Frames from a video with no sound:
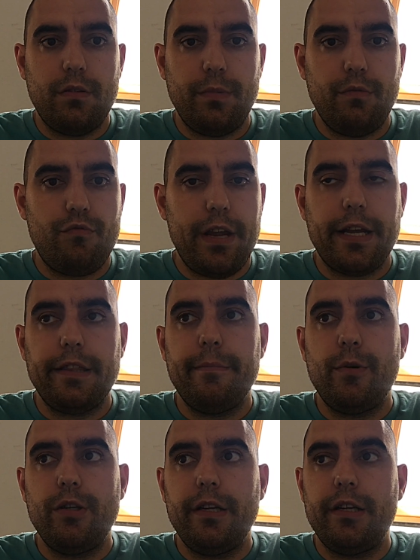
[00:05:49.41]
and be raking the
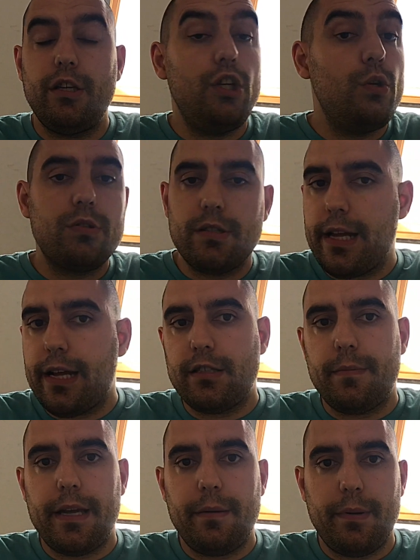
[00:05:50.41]
money in and using that to buy